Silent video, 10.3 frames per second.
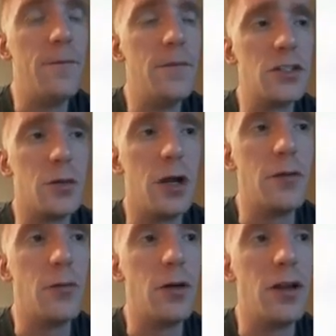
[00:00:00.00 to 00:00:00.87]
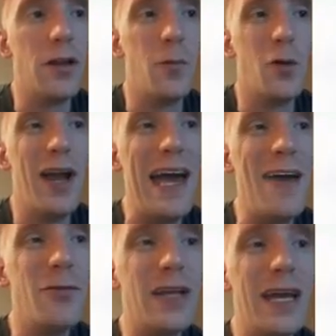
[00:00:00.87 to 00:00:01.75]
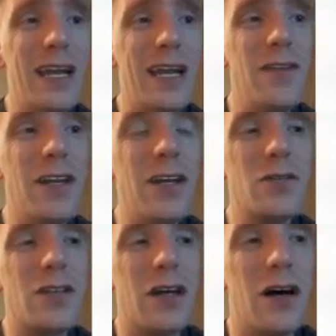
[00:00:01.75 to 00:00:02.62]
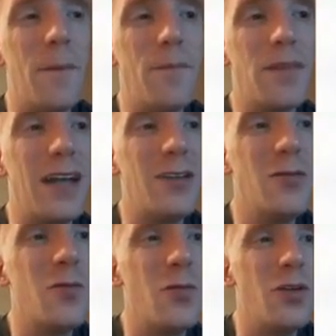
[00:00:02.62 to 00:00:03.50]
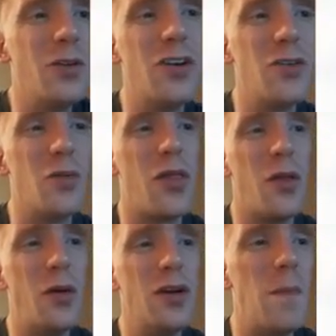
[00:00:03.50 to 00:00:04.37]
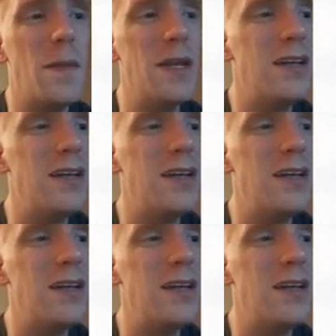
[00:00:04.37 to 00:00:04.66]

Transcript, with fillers: This will probably be one of the more heavily edited videos. I don't really want to do a 30-minute,